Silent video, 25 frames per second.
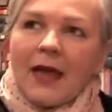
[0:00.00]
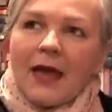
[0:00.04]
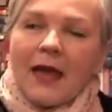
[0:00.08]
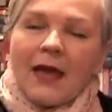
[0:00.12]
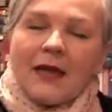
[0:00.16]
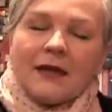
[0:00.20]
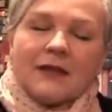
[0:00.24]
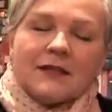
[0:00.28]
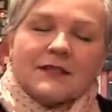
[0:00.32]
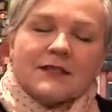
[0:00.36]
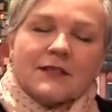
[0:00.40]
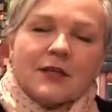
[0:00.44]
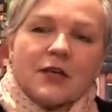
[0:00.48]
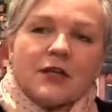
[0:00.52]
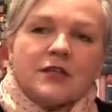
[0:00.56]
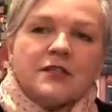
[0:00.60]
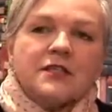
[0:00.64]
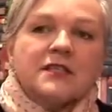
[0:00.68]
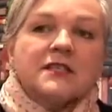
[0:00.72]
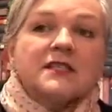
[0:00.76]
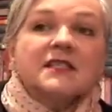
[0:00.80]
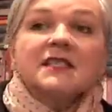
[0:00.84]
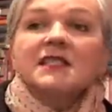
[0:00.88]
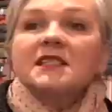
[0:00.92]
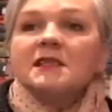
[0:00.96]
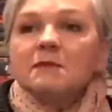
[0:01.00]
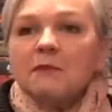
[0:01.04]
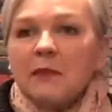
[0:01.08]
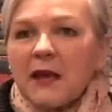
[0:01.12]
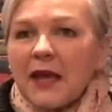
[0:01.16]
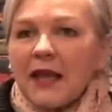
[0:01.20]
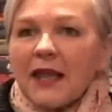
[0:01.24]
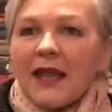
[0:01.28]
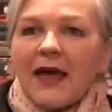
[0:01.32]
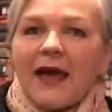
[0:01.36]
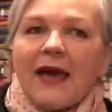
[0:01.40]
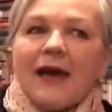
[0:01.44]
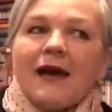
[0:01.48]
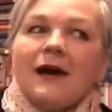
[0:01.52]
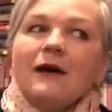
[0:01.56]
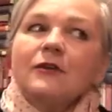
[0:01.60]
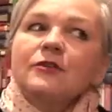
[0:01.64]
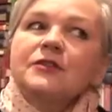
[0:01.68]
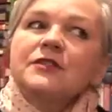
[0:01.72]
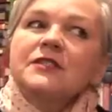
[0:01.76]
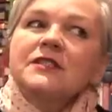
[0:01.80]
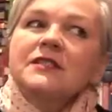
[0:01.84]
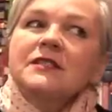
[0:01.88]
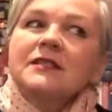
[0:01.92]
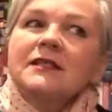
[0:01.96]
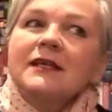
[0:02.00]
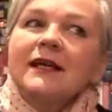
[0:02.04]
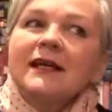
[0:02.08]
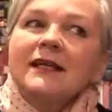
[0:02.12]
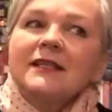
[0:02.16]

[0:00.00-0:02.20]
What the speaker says: and it's going to spell out